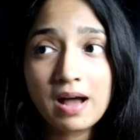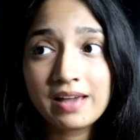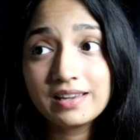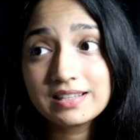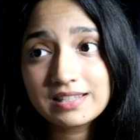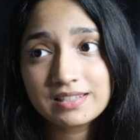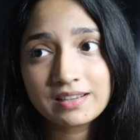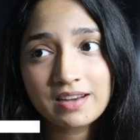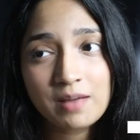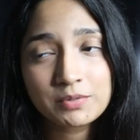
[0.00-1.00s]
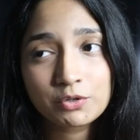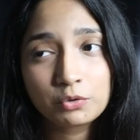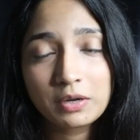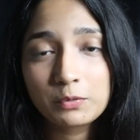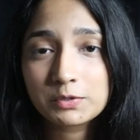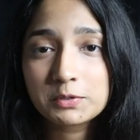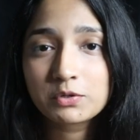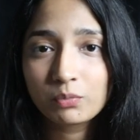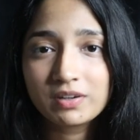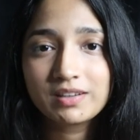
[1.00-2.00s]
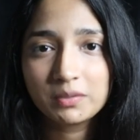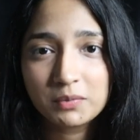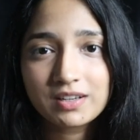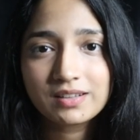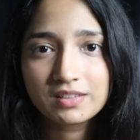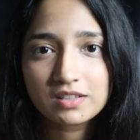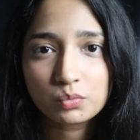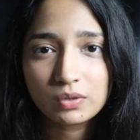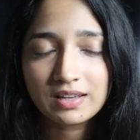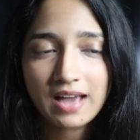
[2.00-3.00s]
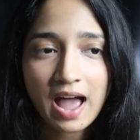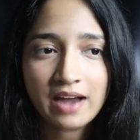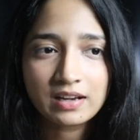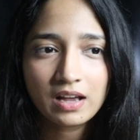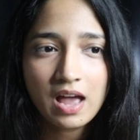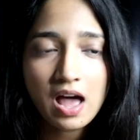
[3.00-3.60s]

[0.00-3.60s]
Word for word: My Instagram scrolling was also pretty limited this week, and